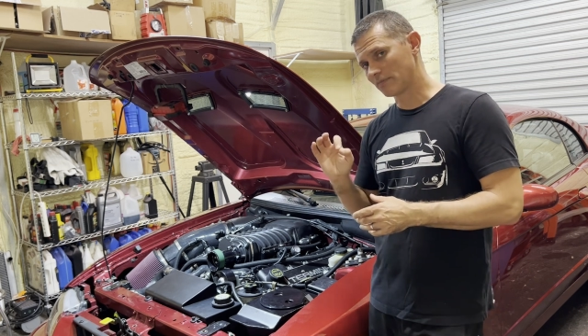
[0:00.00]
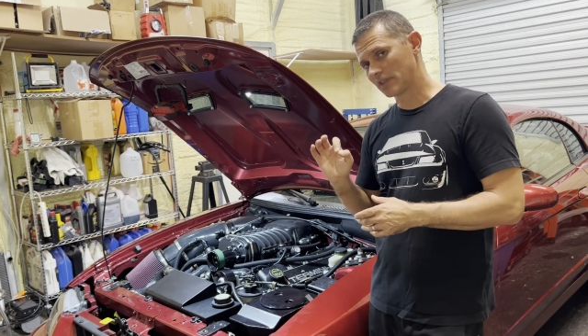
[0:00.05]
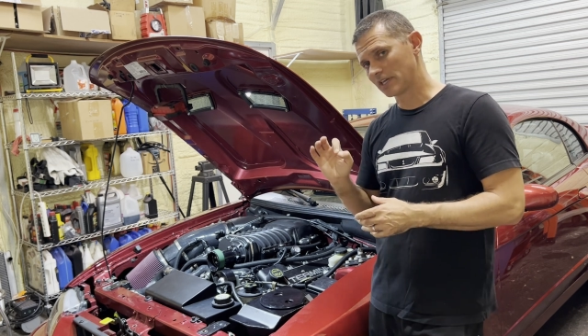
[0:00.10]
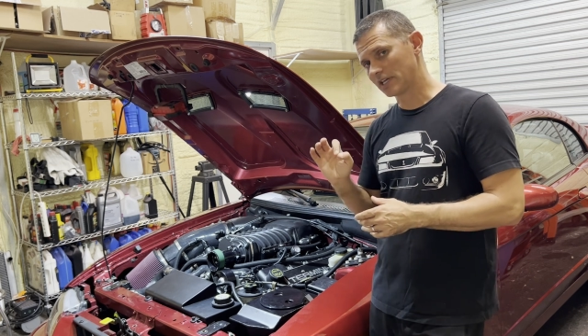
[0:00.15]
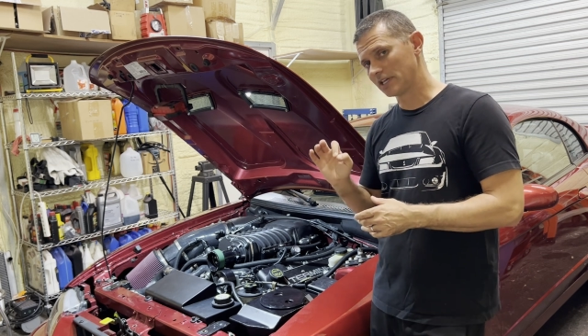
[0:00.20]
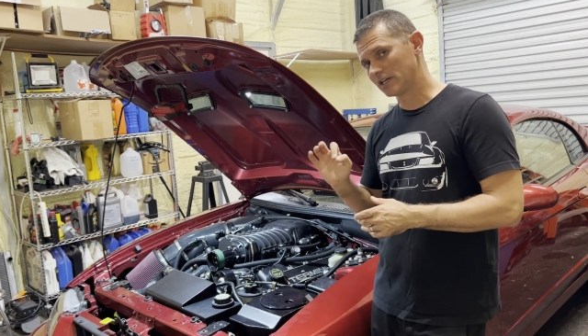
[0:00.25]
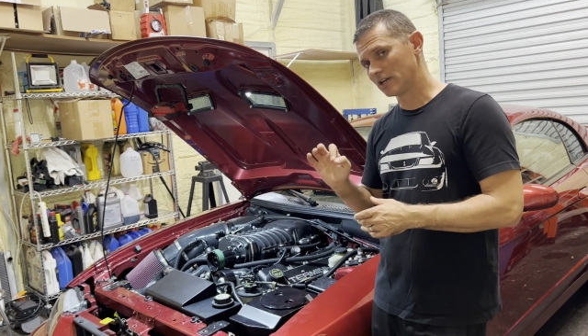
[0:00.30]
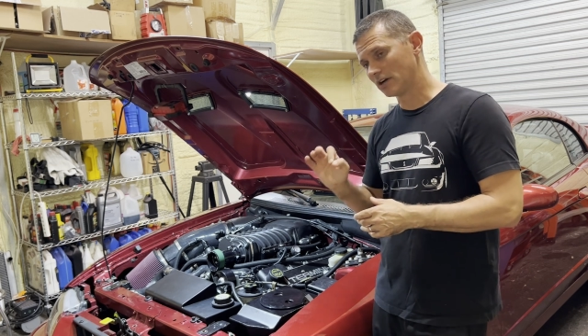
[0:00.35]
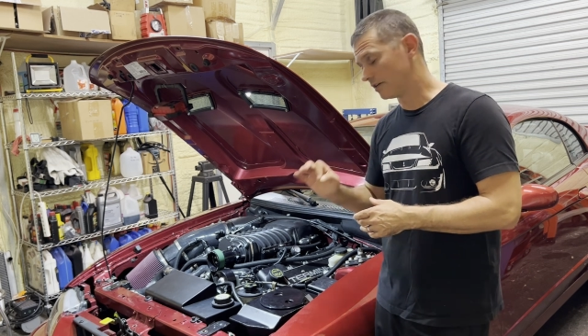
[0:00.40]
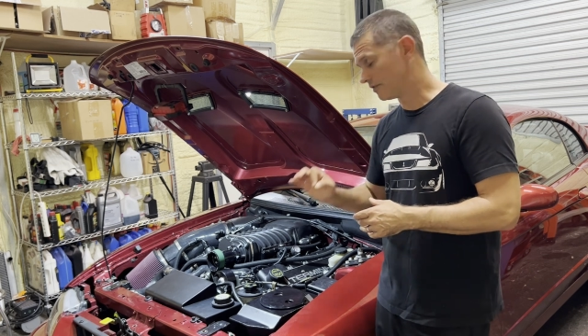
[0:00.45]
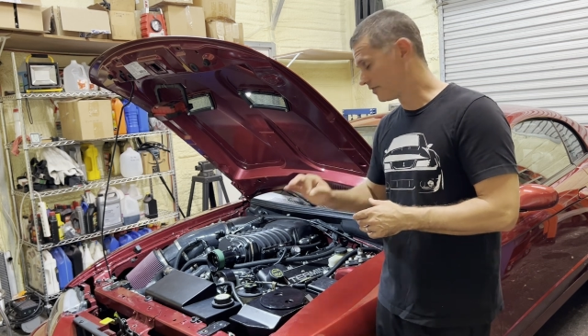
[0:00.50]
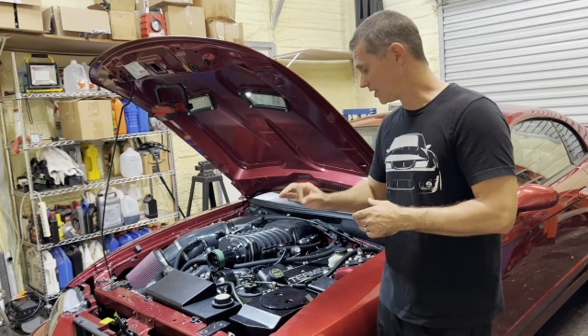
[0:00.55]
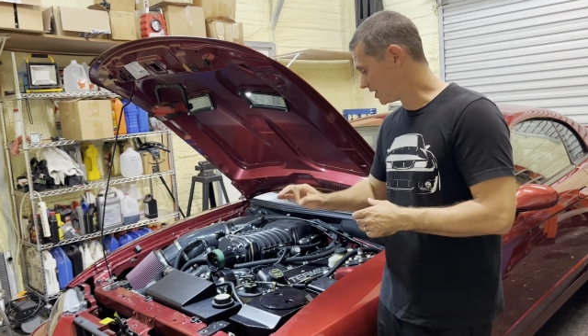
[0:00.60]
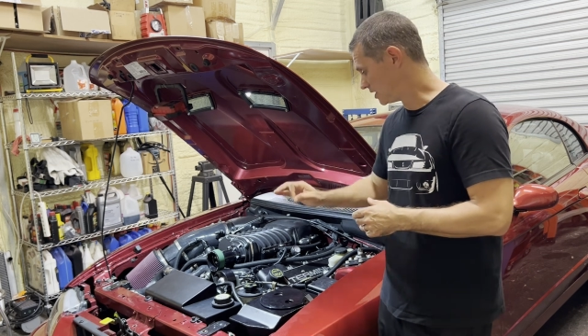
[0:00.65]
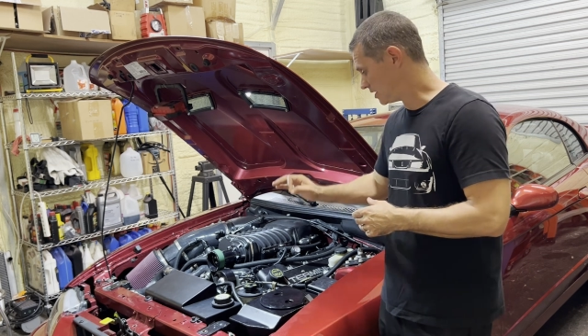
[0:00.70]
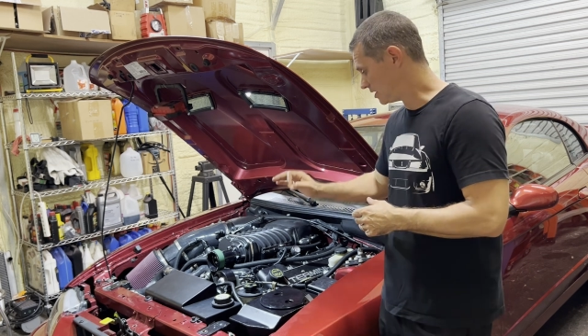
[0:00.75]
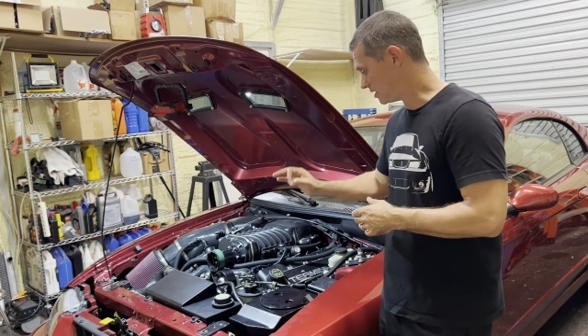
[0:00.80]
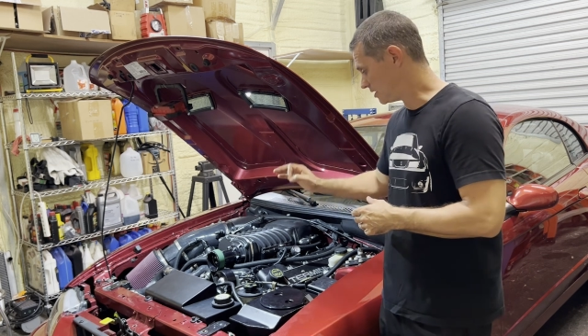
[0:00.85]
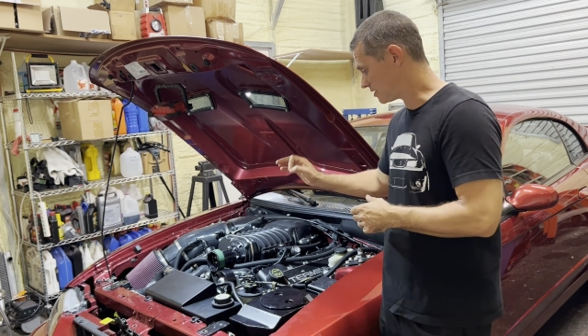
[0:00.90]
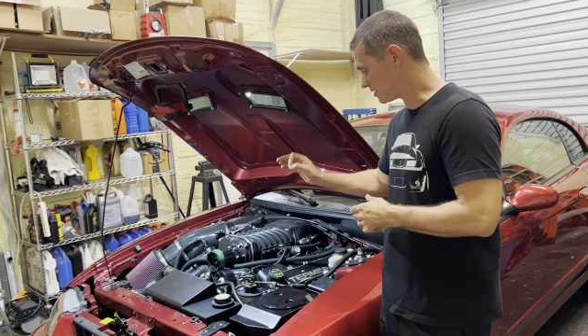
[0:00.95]
thinking of
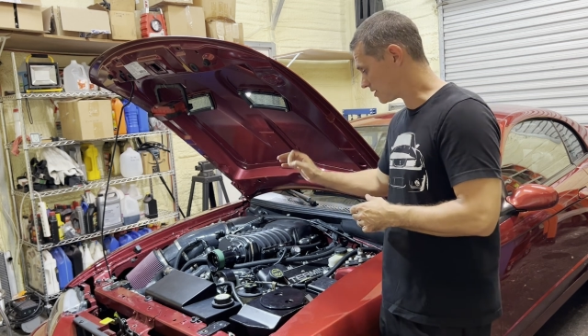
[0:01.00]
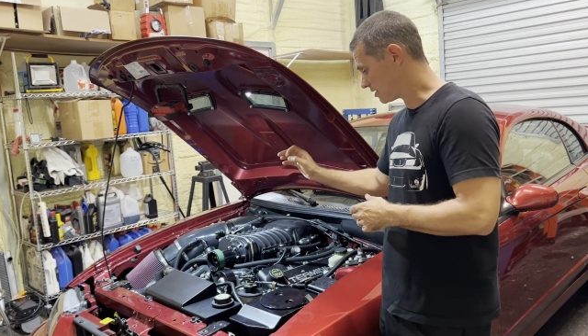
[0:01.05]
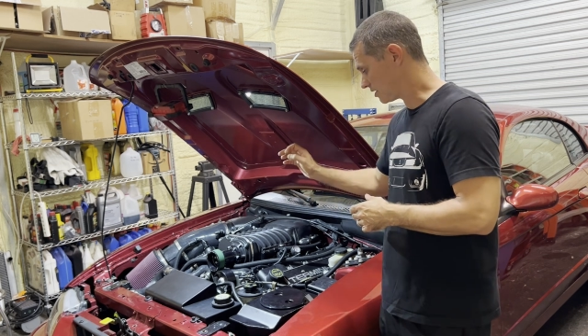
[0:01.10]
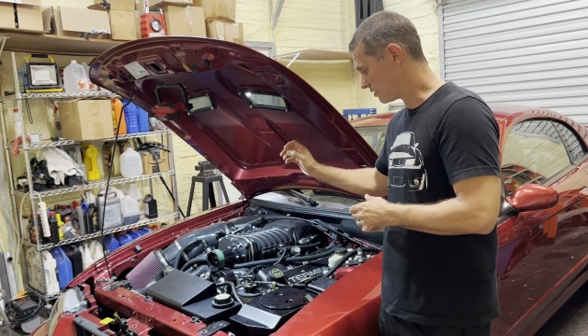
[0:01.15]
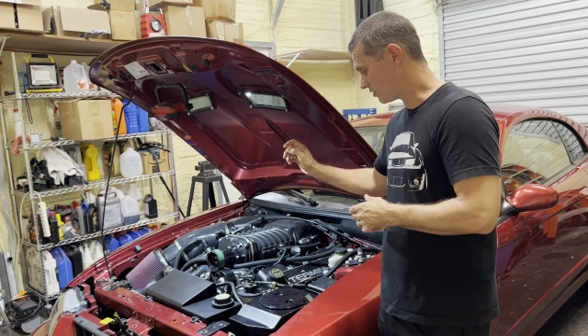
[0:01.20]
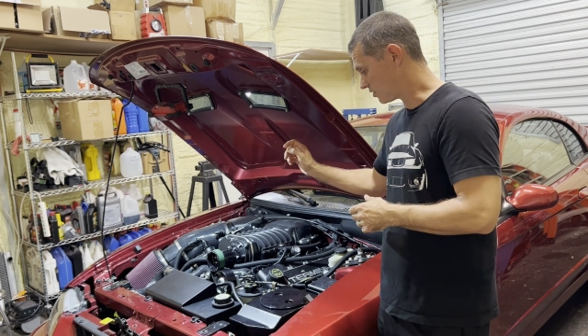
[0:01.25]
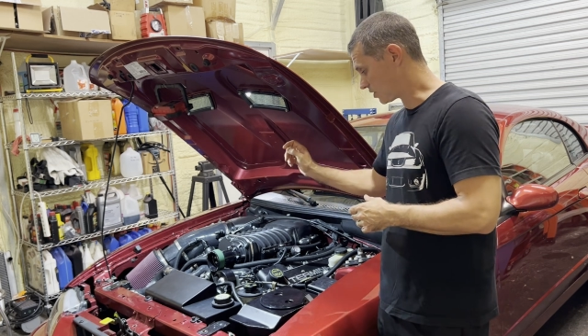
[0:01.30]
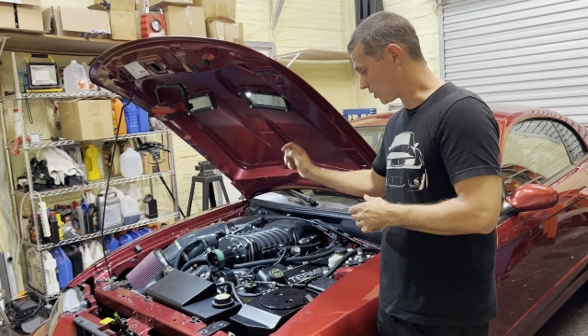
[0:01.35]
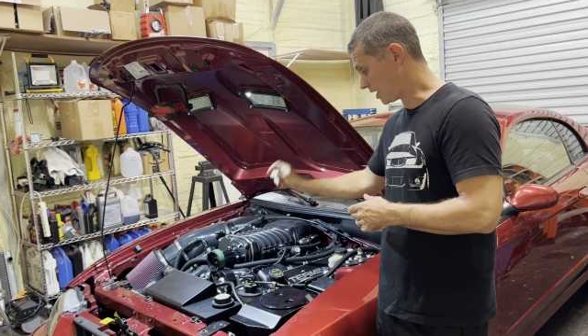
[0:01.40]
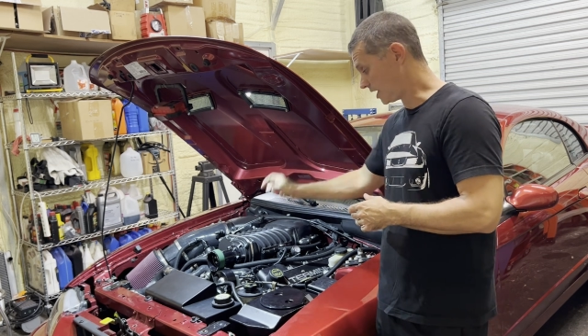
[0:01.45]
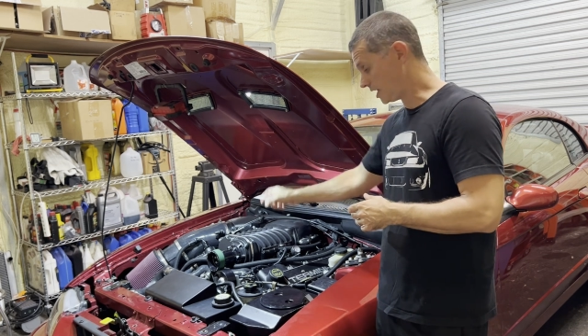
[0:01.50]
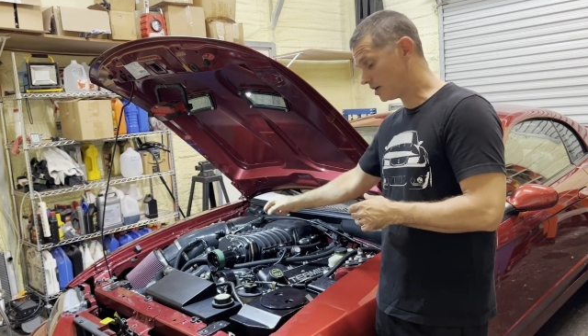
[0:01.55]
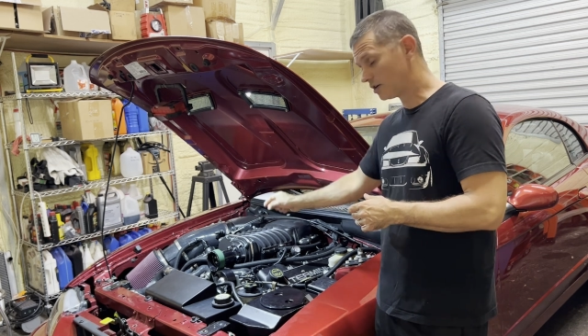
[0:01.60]
is the